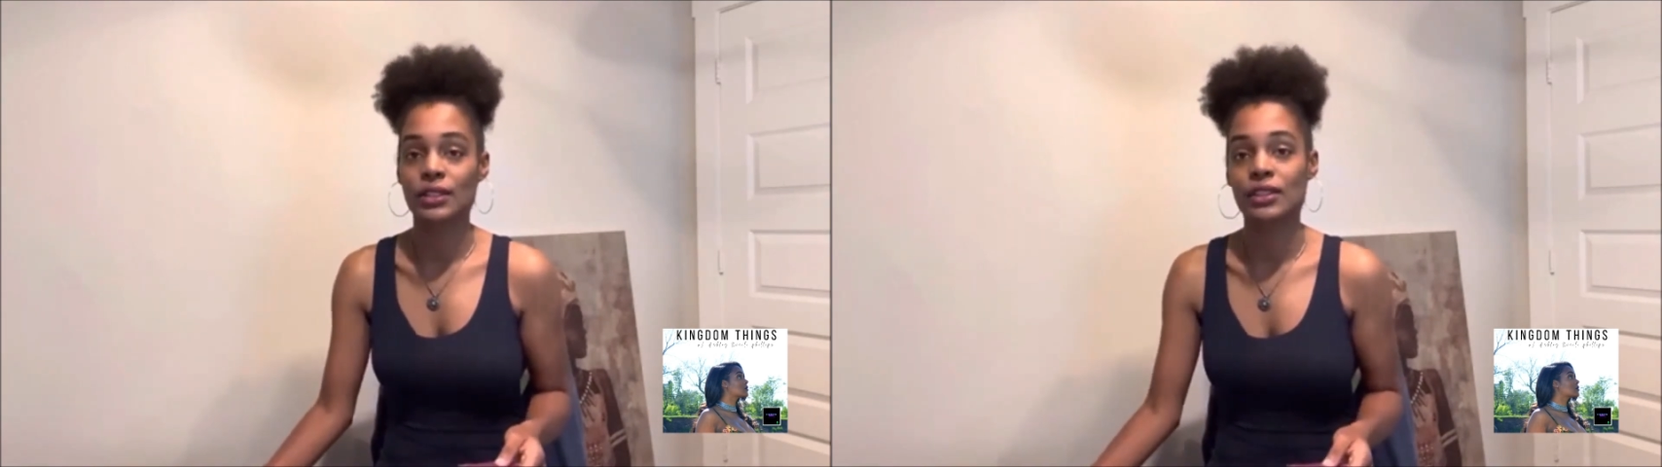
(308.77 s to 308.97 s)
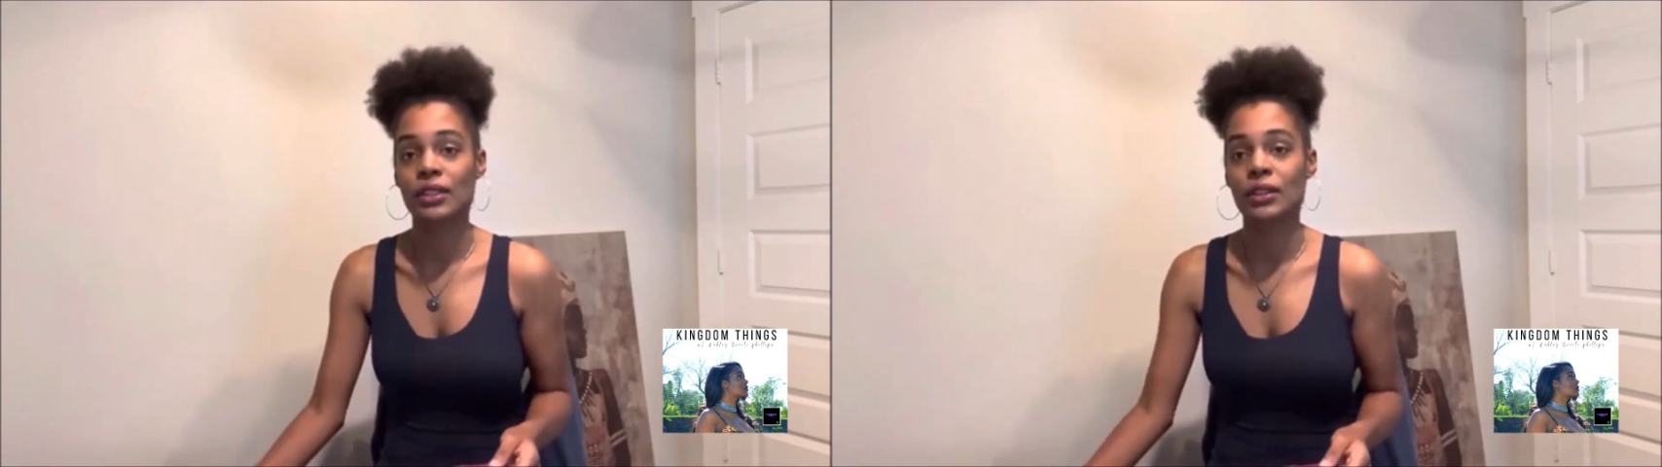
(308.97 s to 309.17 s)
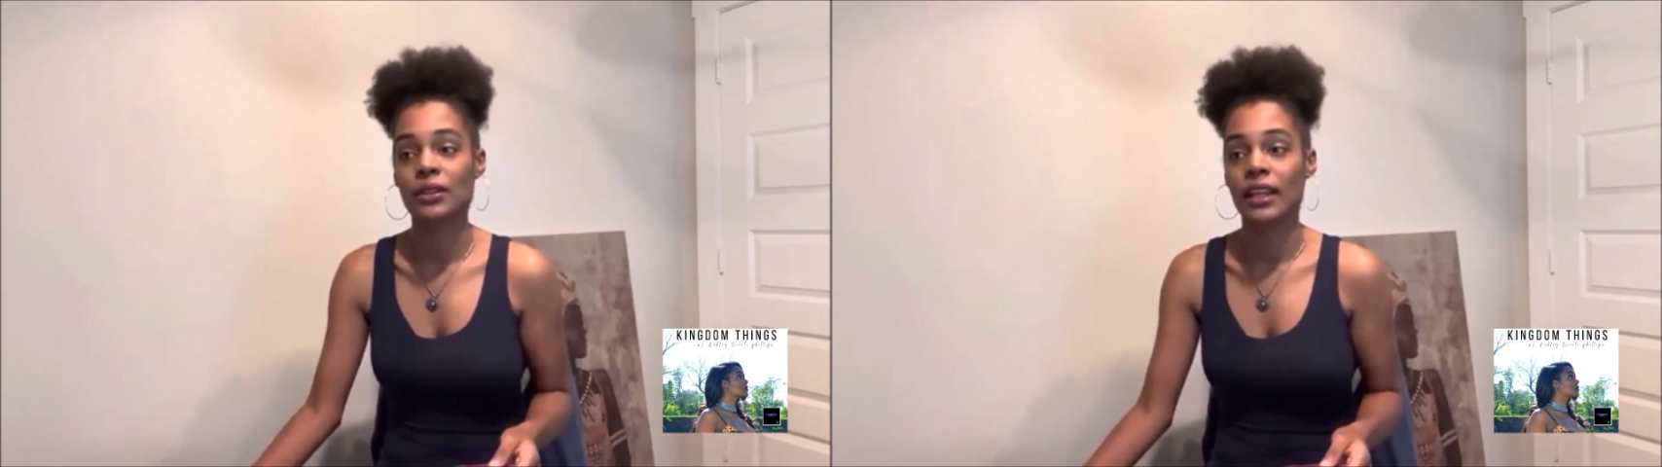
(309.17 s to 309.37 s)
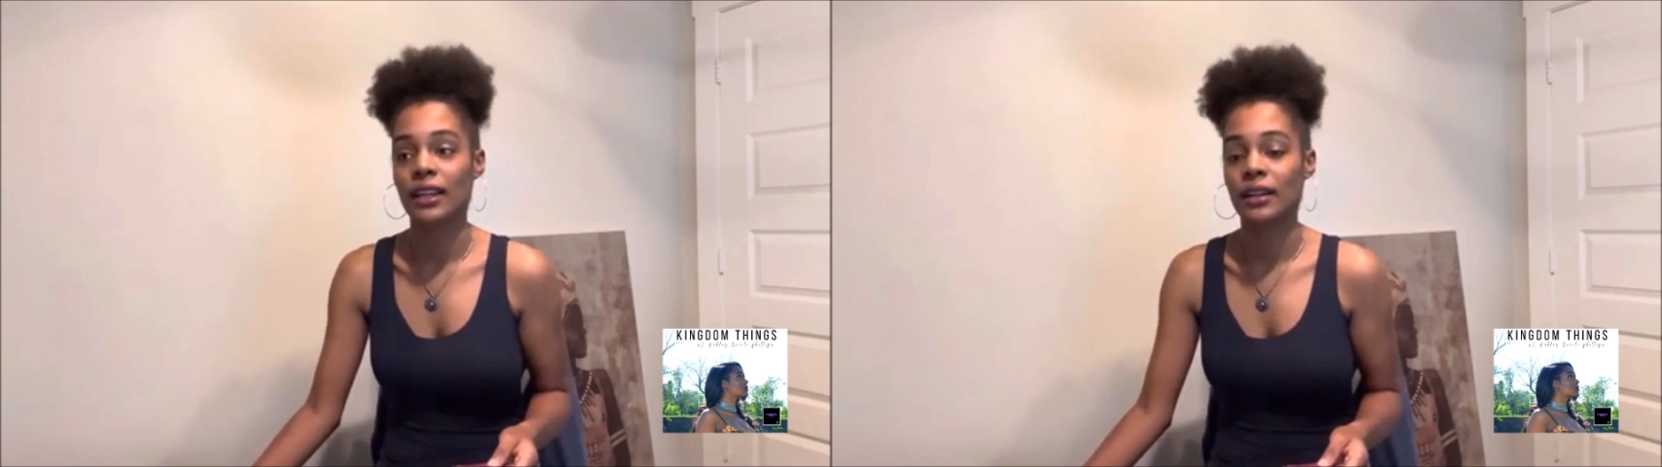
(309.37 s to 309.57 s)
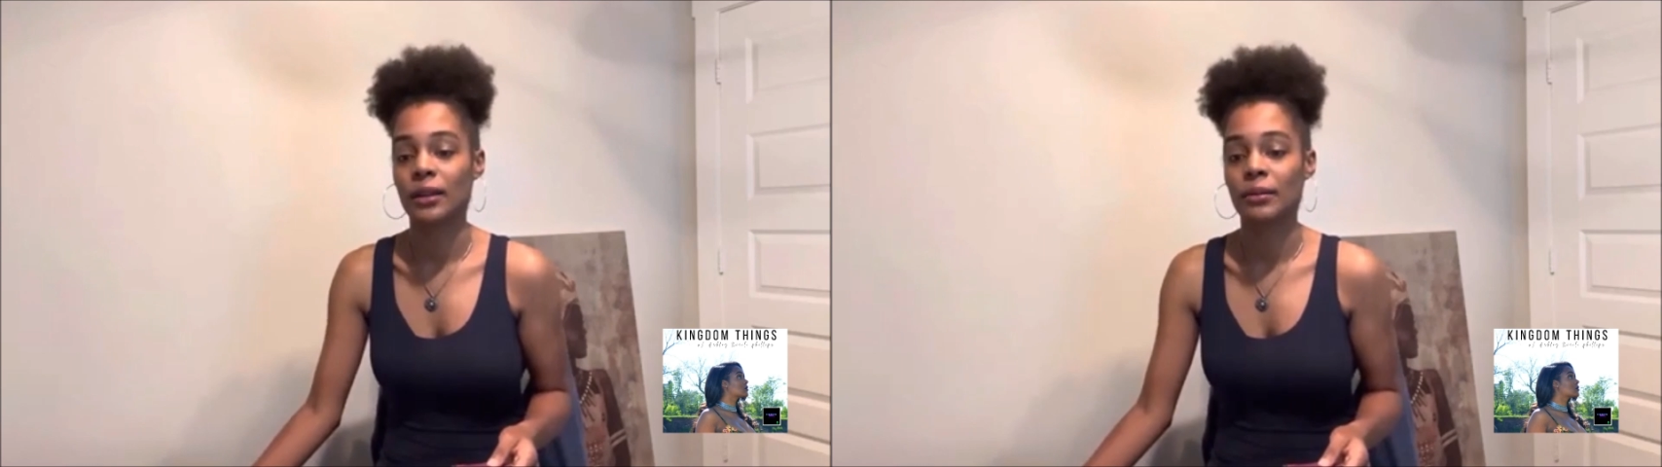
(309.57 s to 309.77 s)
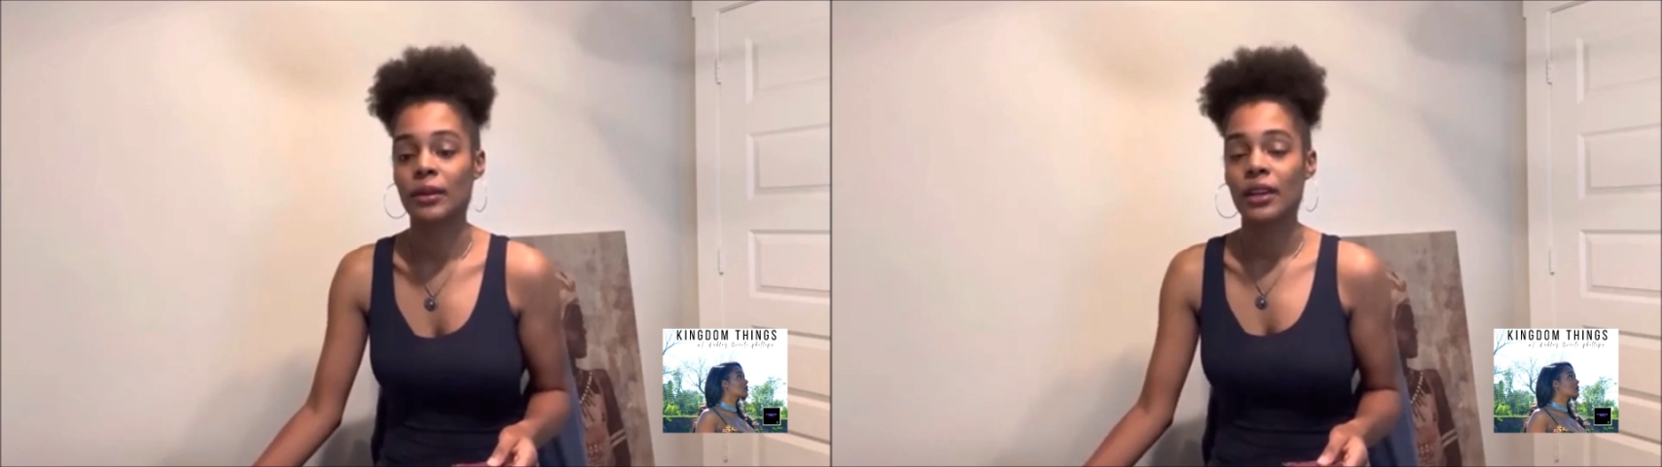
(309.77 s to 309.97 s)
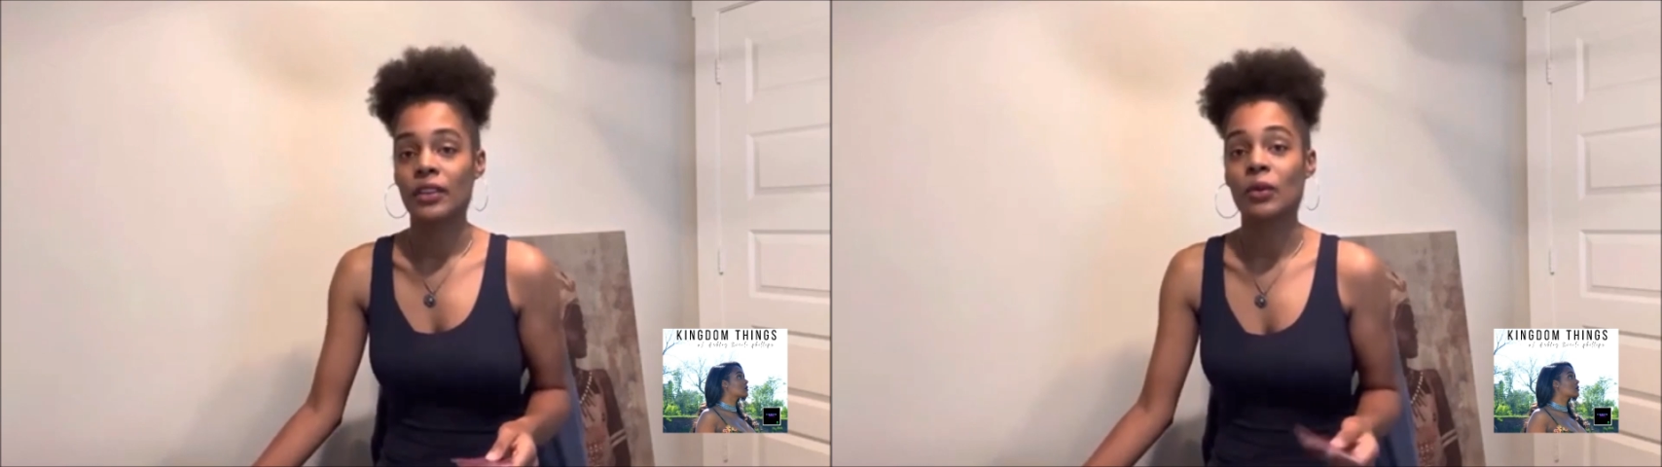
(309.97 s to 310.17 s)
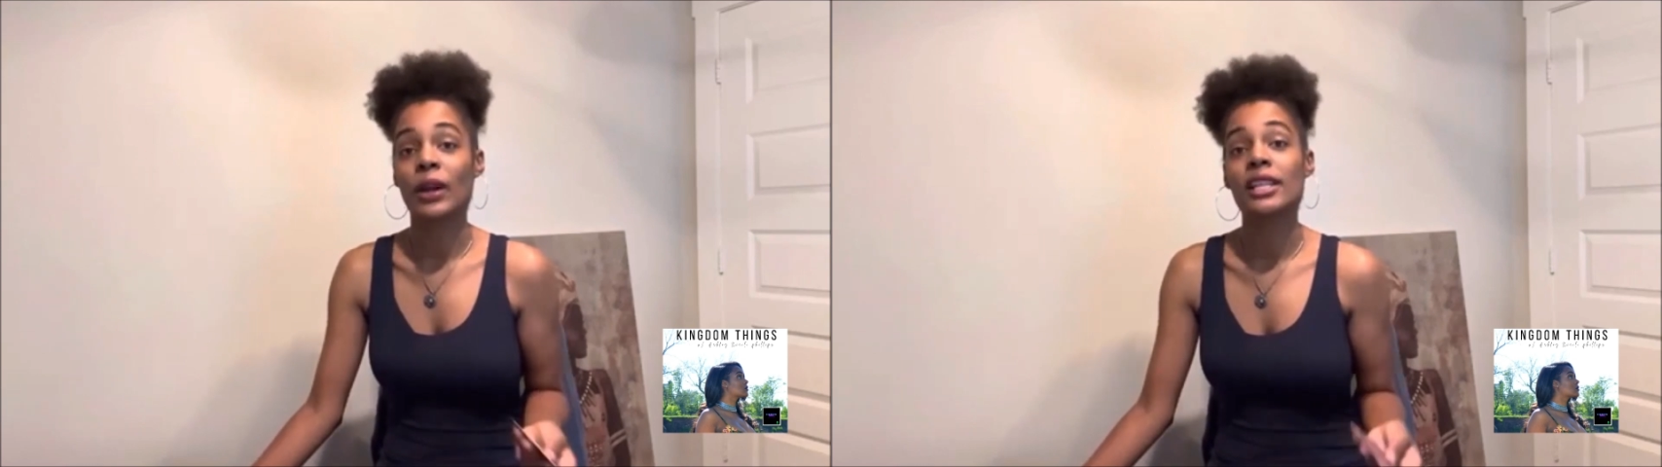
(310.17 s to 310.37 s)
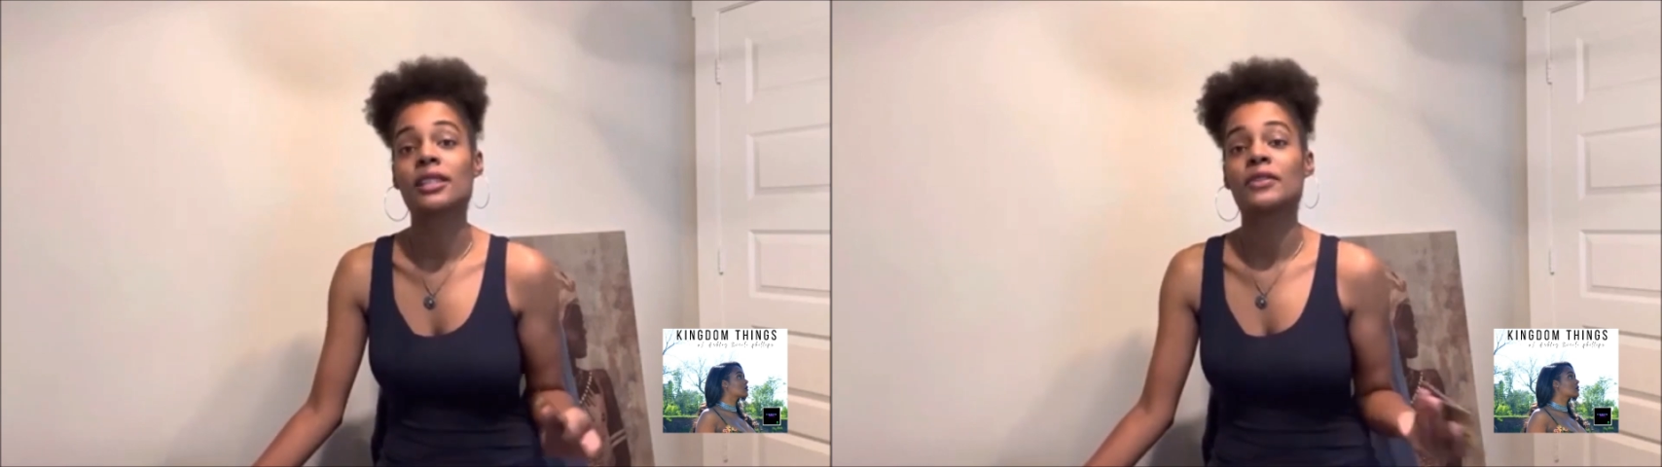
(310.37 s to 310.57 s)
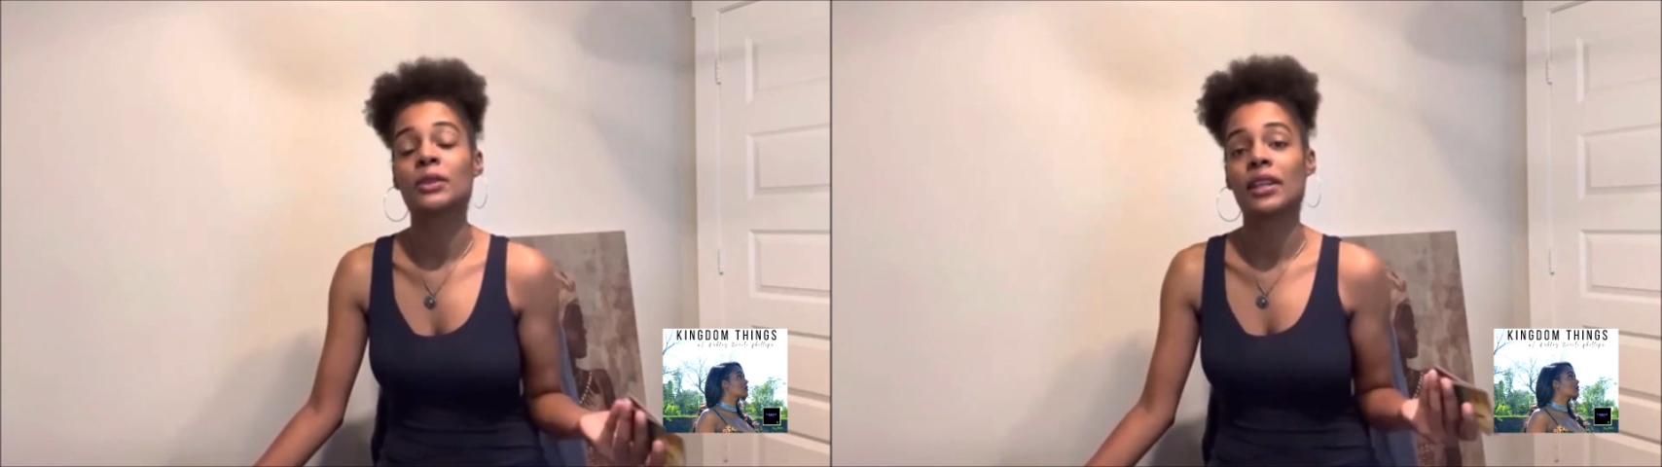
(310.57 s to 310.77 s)
So like the ways of
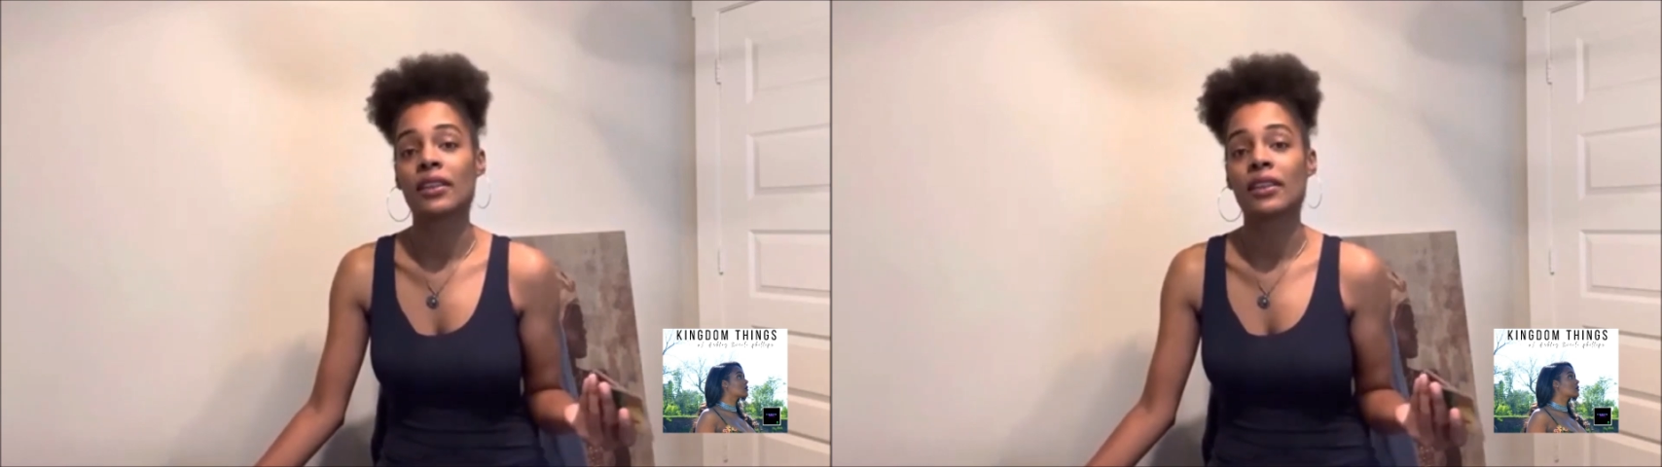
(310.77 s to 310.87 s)
doing